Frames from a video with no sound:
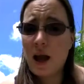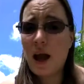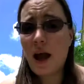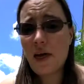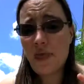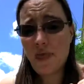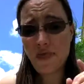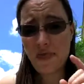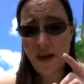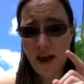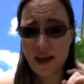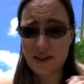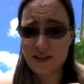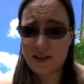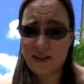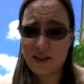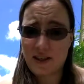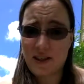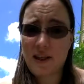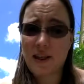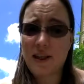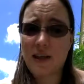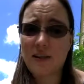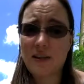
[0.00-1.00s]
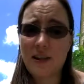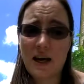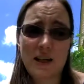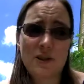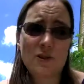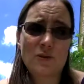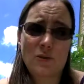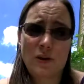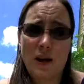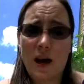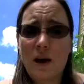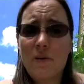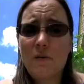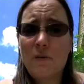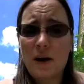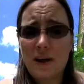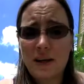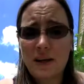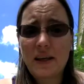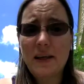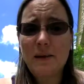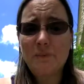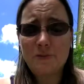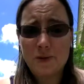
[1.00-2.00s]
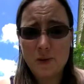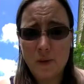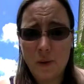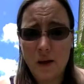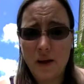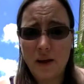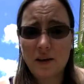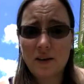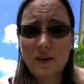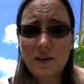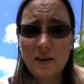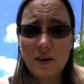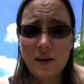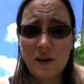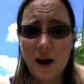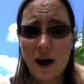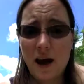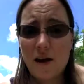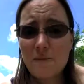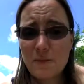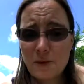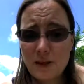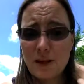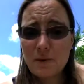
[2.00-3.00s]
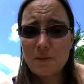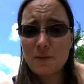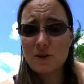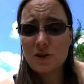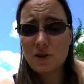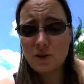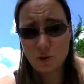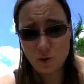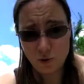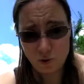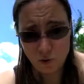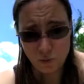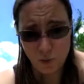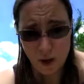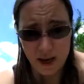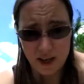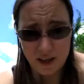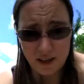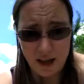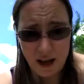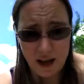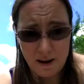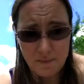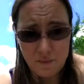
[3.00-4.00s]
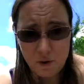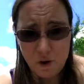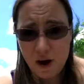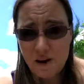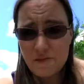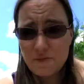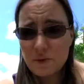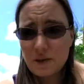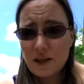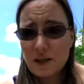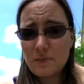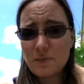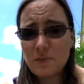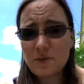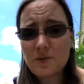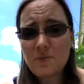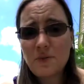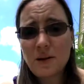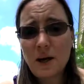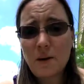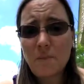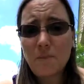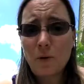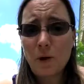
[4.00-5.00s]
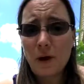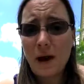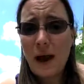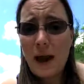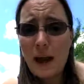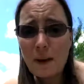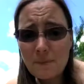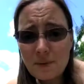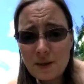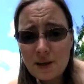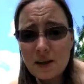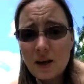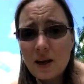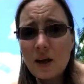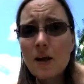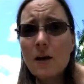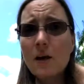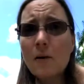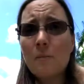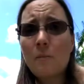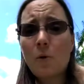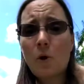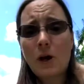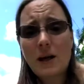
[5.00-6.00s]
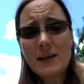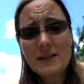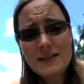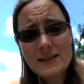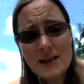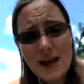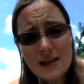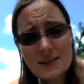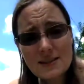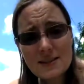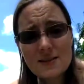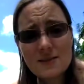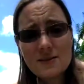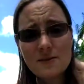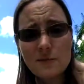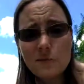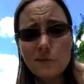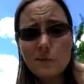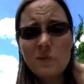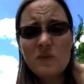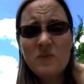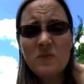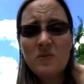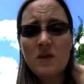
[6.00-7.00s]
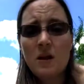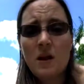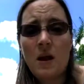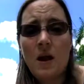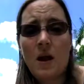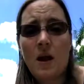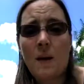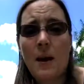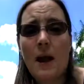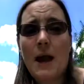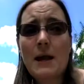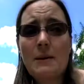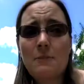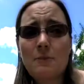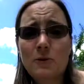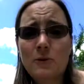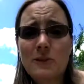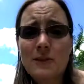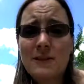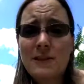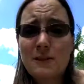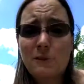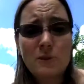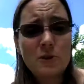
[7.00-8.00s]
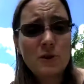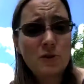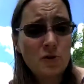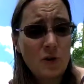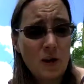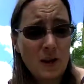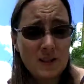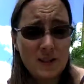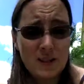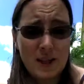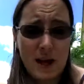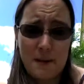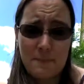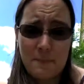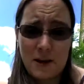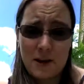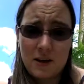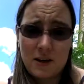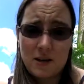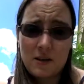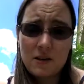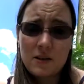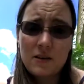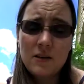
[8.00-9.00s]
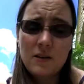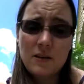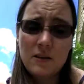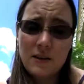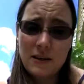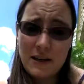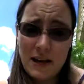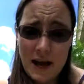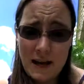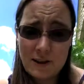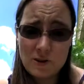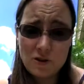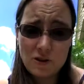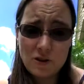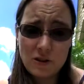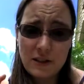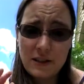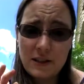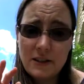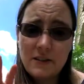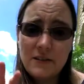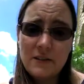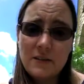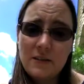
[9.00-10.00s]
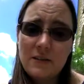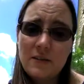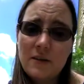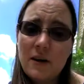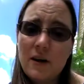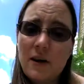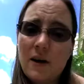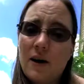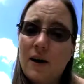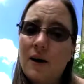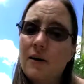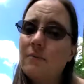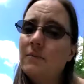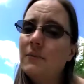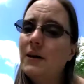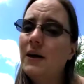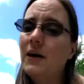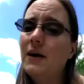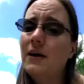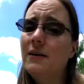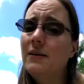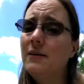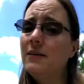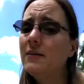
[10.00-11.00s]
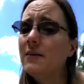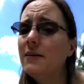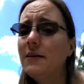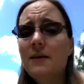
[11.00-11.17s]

And that's the key. That's what I want to keep doing. I've been able to lose weight a lot more. I've been able to become more happy, more content, able to deal with stress a lot better naturally, and